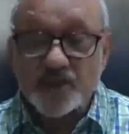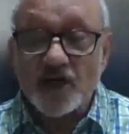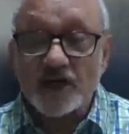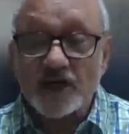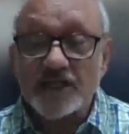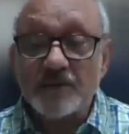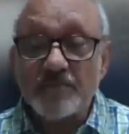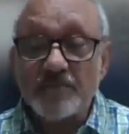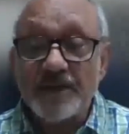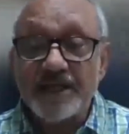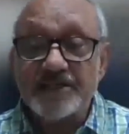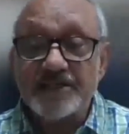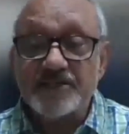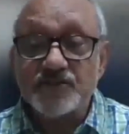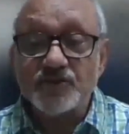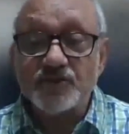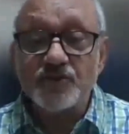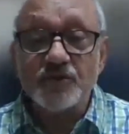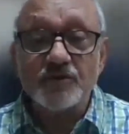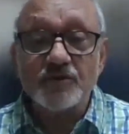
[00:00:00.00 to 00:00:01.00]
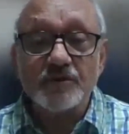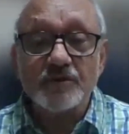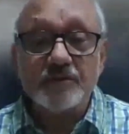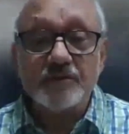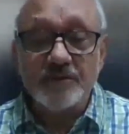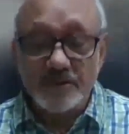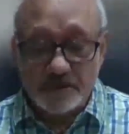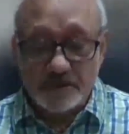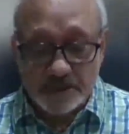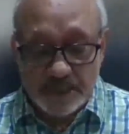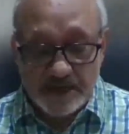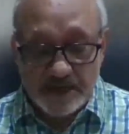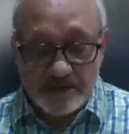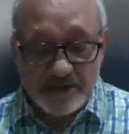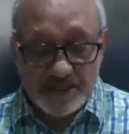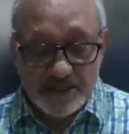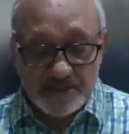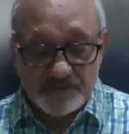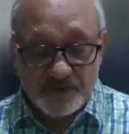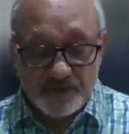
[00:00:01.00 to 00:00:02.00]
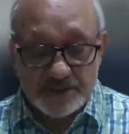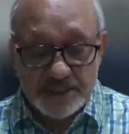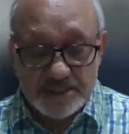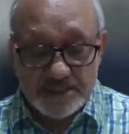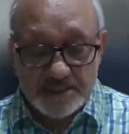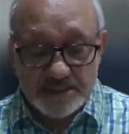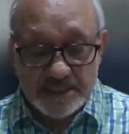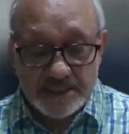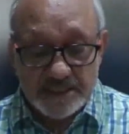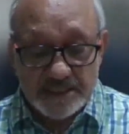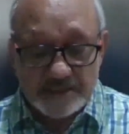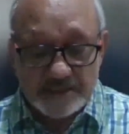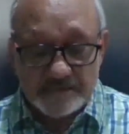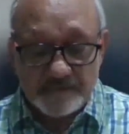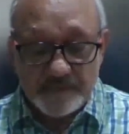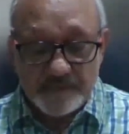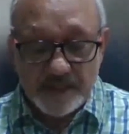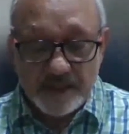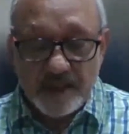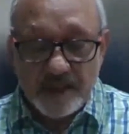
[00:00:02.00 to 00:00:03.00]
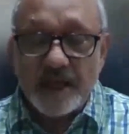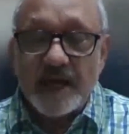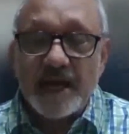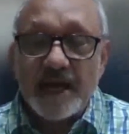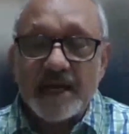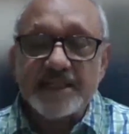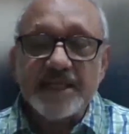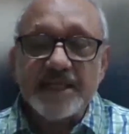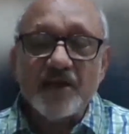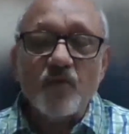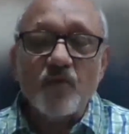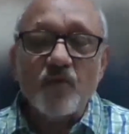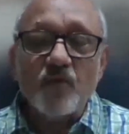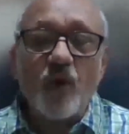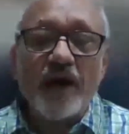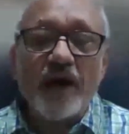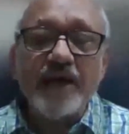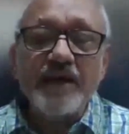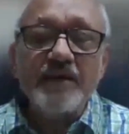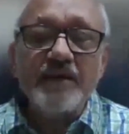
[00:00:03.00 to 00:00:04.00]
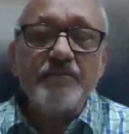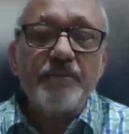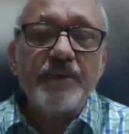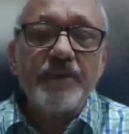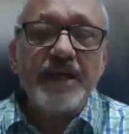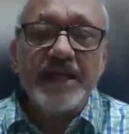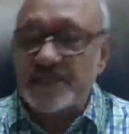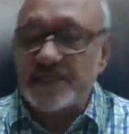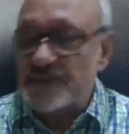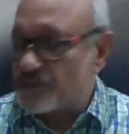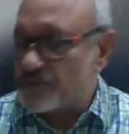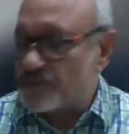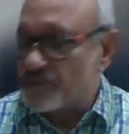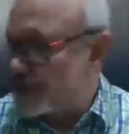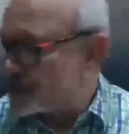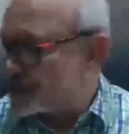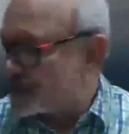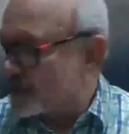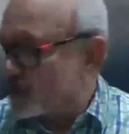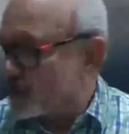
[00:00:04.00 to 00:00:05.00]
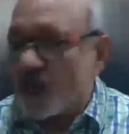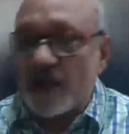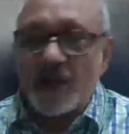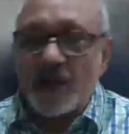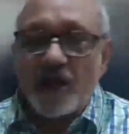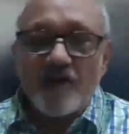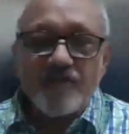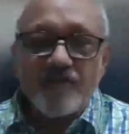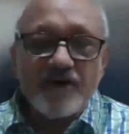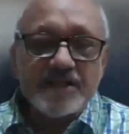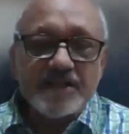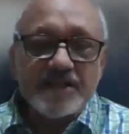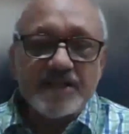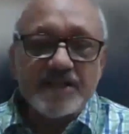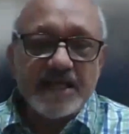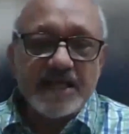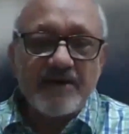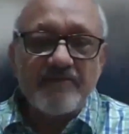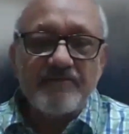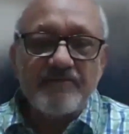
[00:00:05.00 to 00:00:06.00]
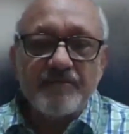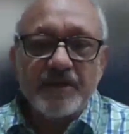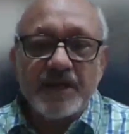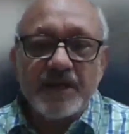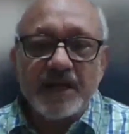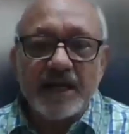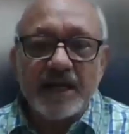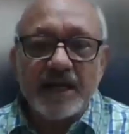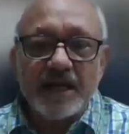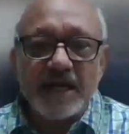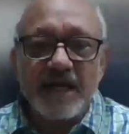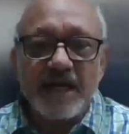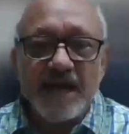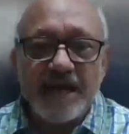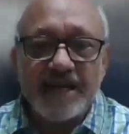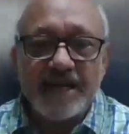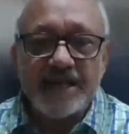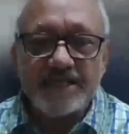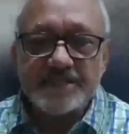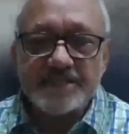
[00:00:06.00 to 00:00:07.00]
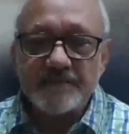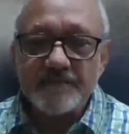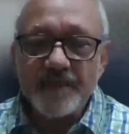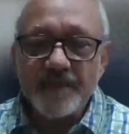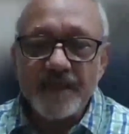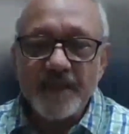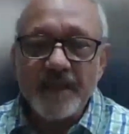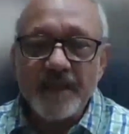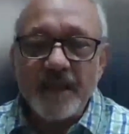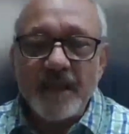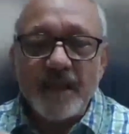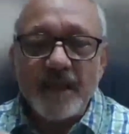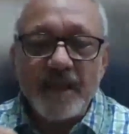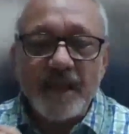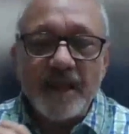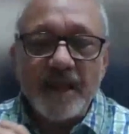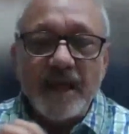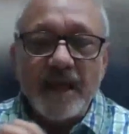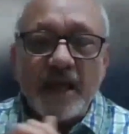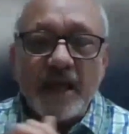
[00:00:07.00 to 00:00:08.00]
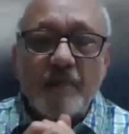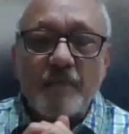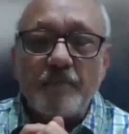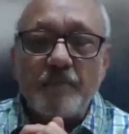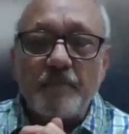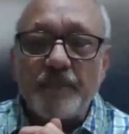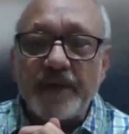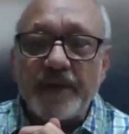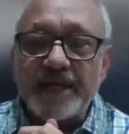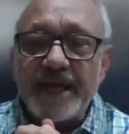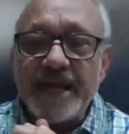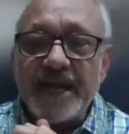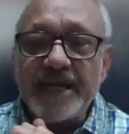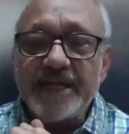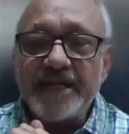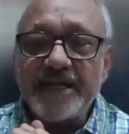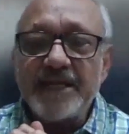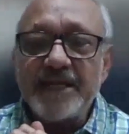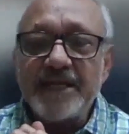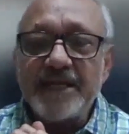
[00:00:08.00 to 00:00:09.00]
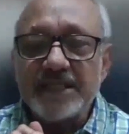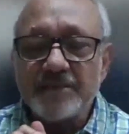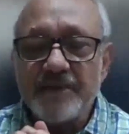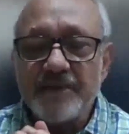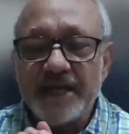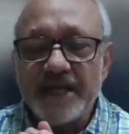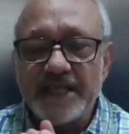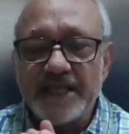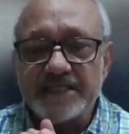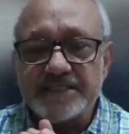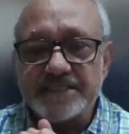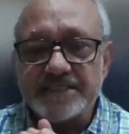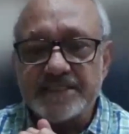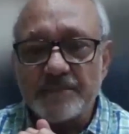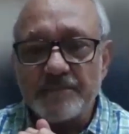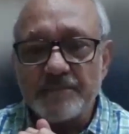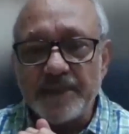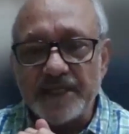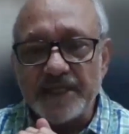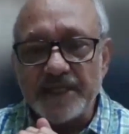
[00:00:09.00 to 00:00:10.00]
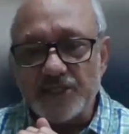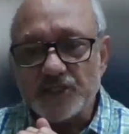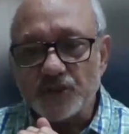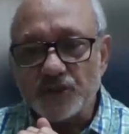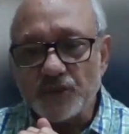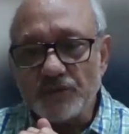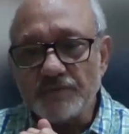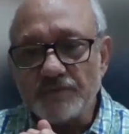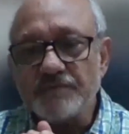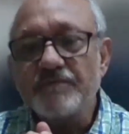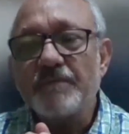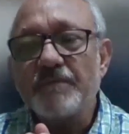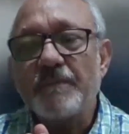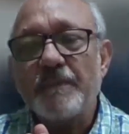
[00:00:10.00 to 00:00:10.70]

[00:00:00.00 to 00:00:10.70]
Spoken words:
This is not the place to converse for such things. I think one place which none of us have realized, parenting mathematics is a big issue.